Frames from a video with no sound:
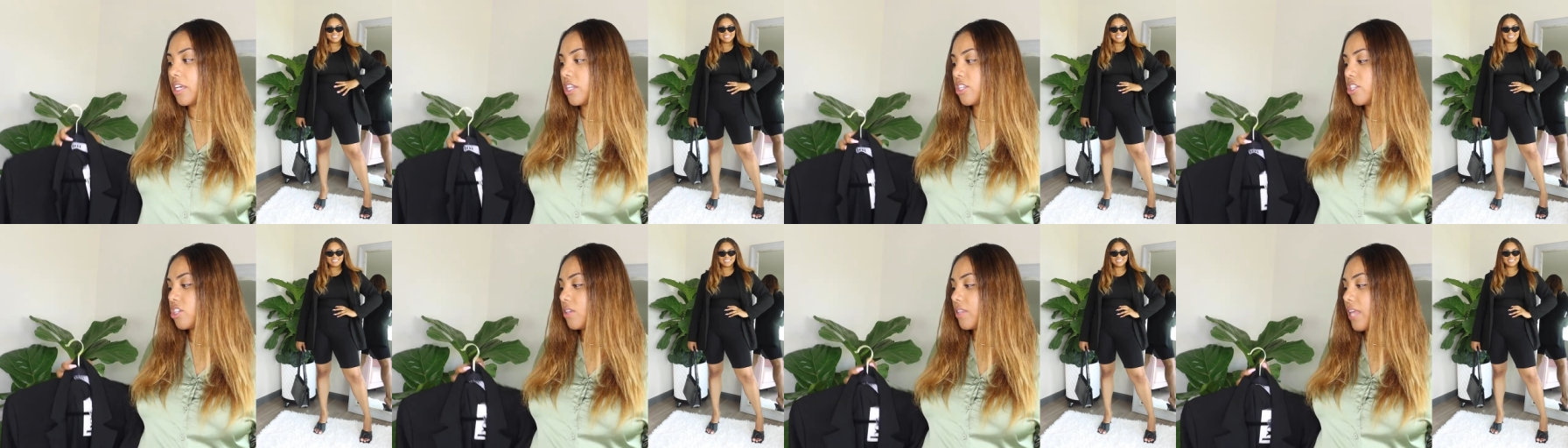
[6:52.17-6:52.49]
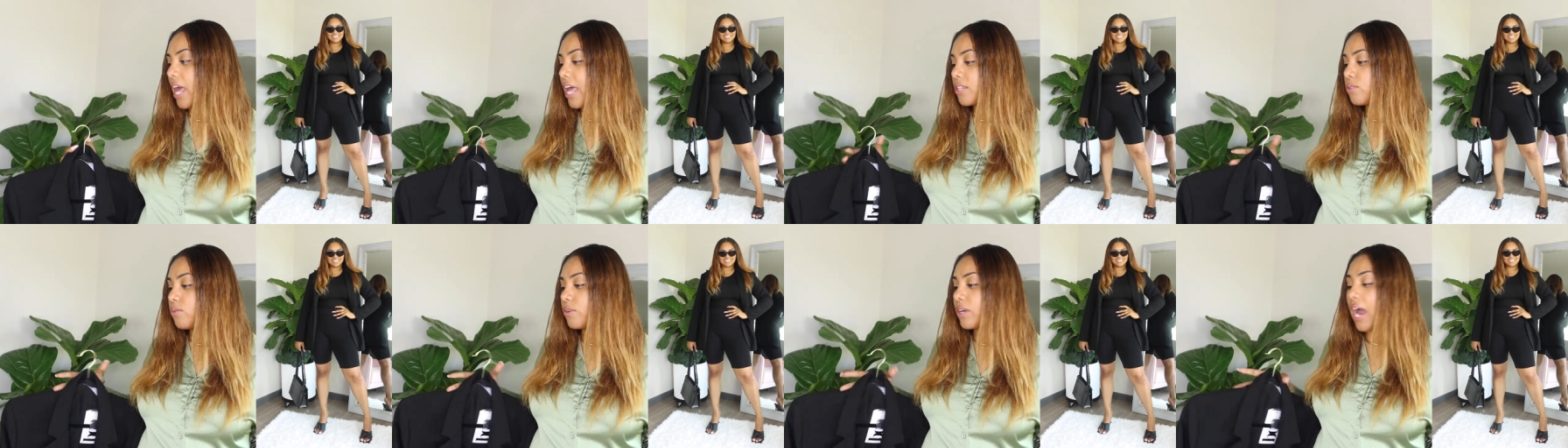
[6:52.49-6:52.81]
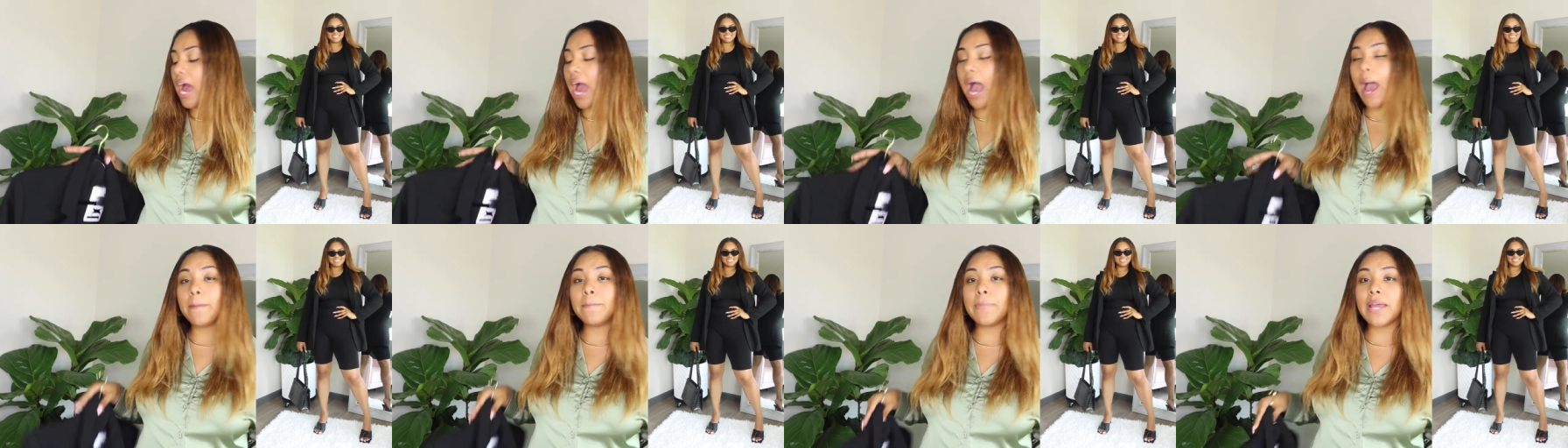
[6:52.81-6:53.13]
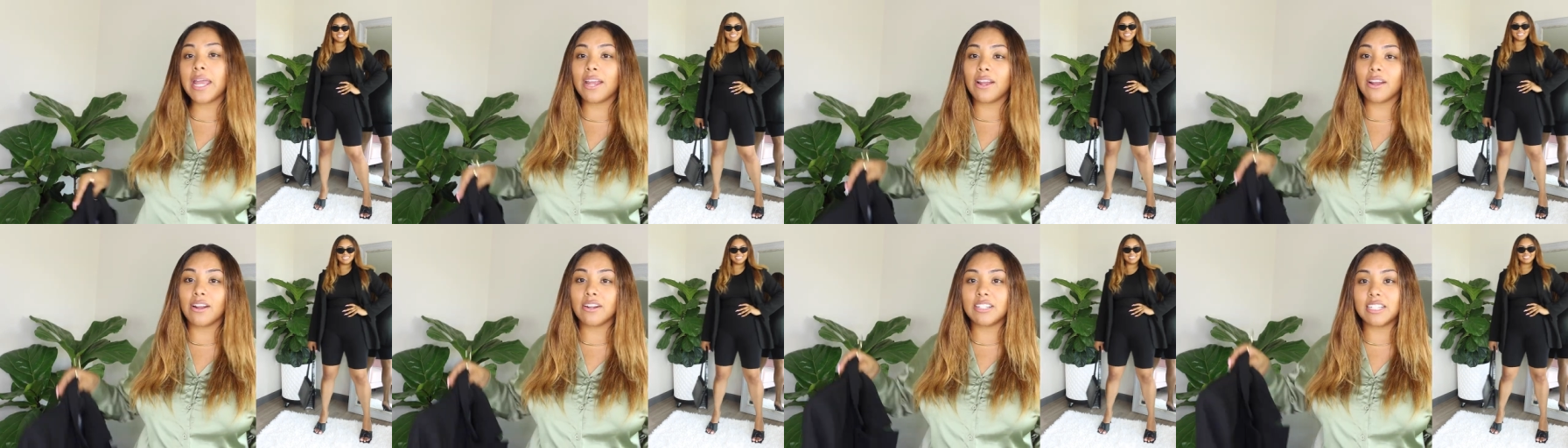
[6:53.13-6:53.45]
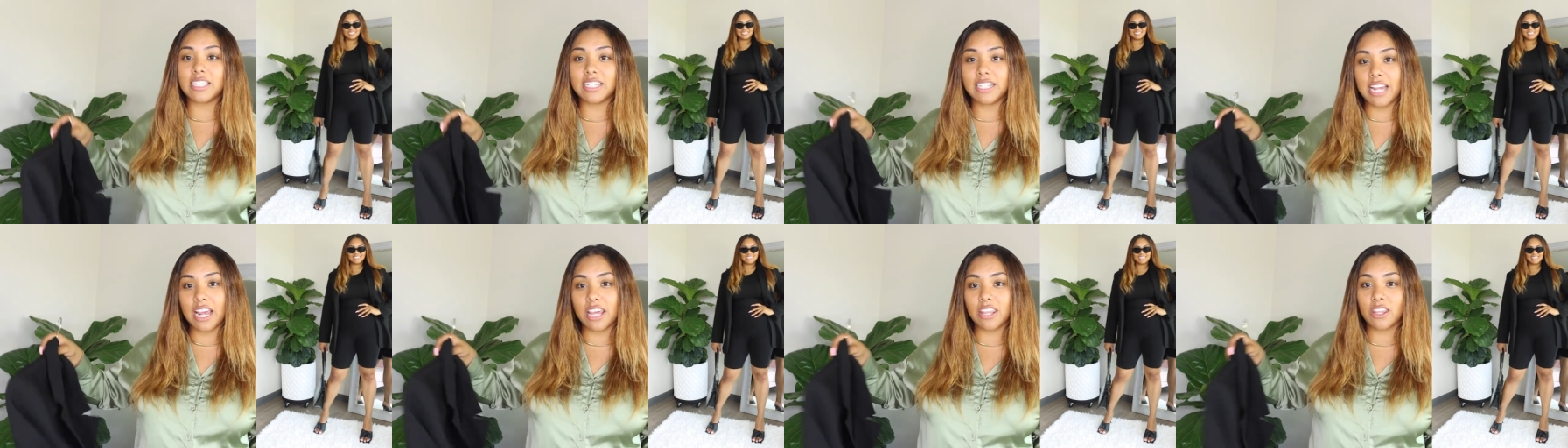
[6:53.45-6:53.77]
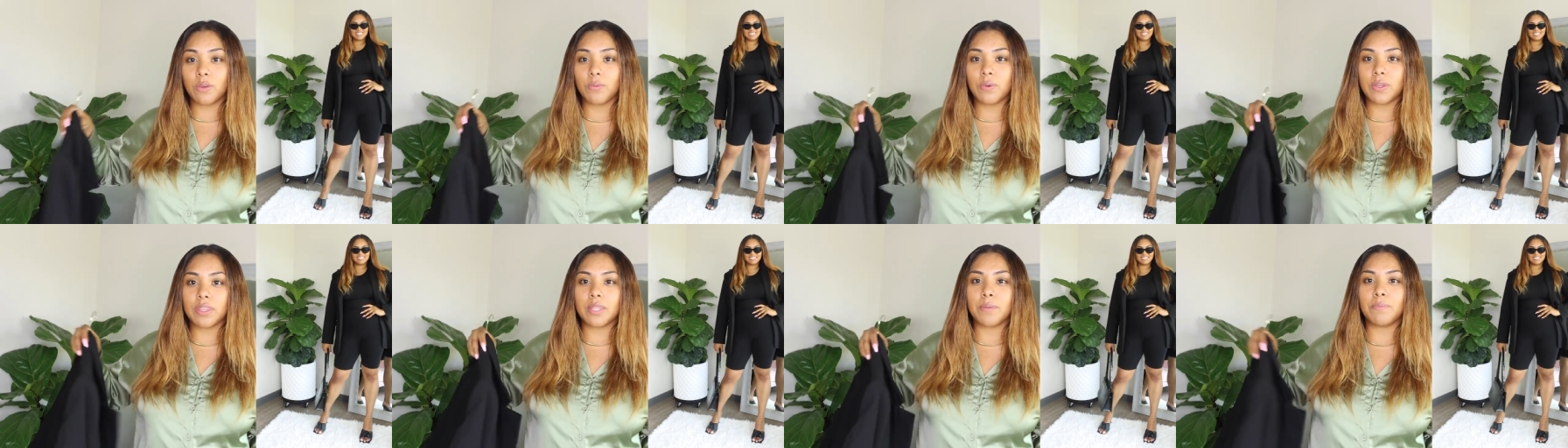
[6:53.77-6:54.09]
and so that's what I paired
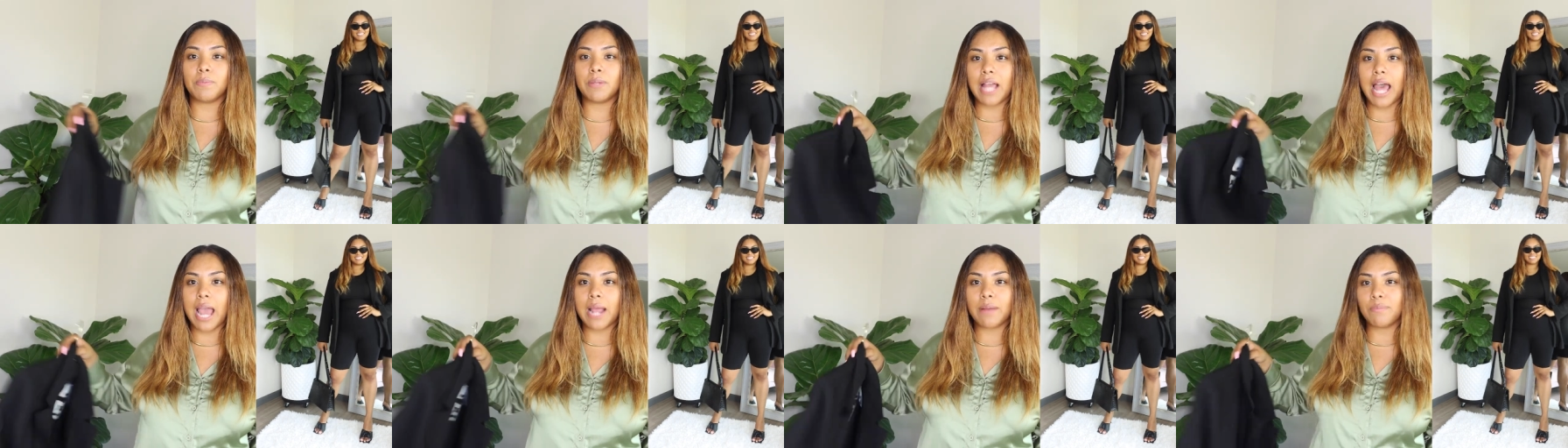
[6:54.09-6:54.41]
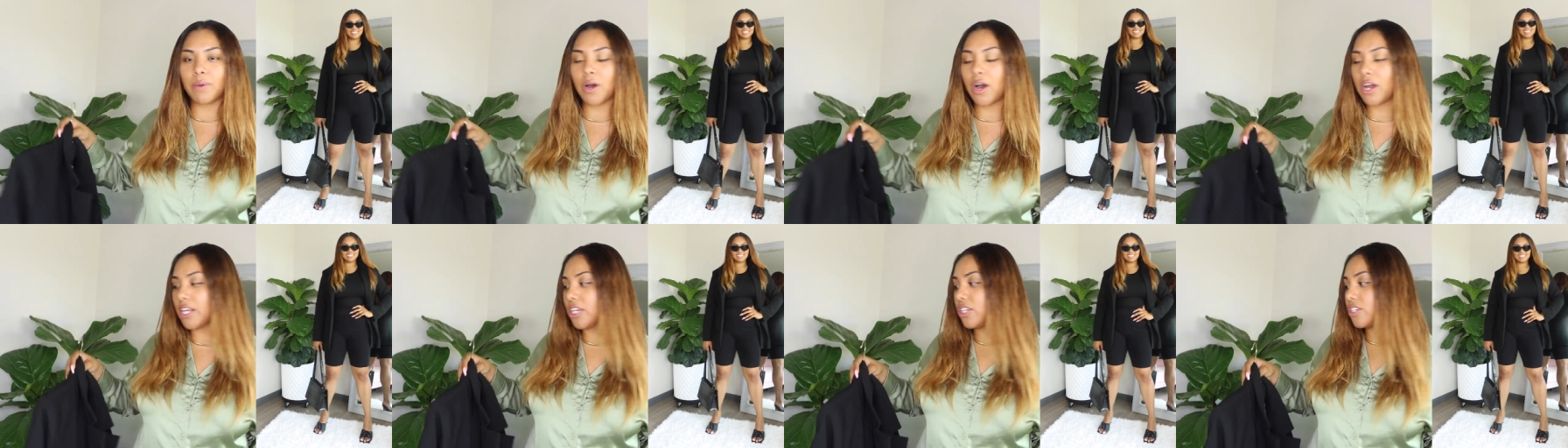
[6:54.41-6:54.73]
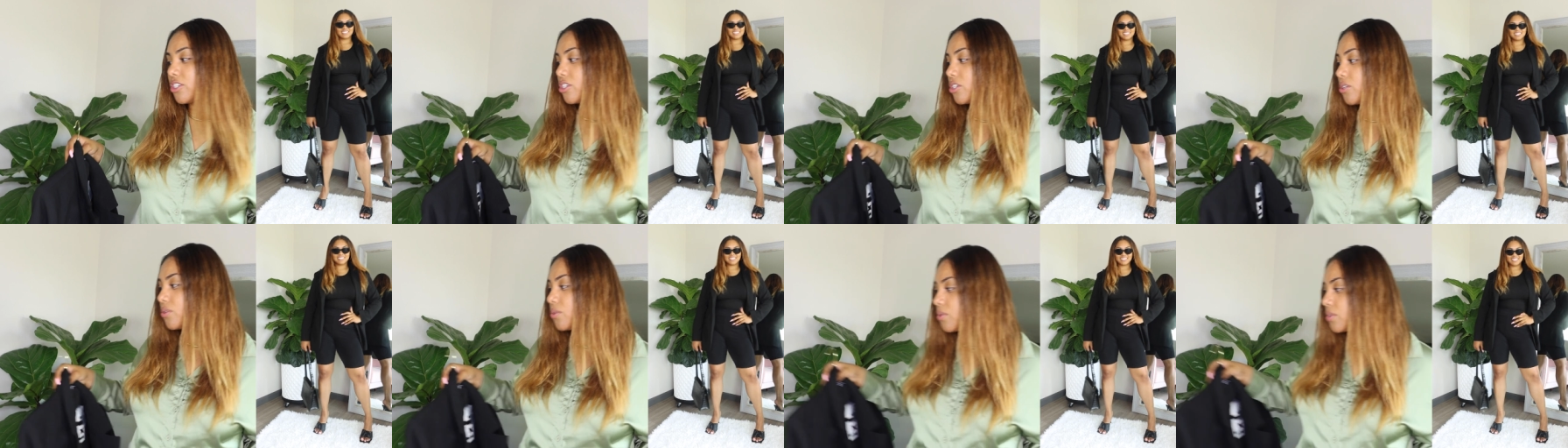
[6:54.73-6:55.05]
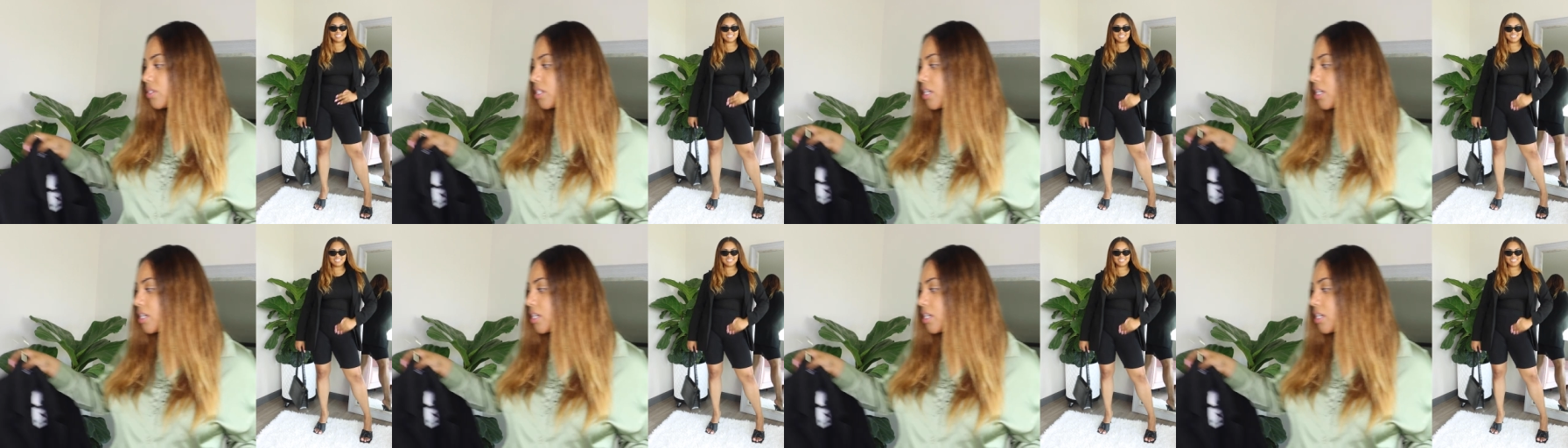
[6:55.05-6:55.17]
together with the black bodysuit,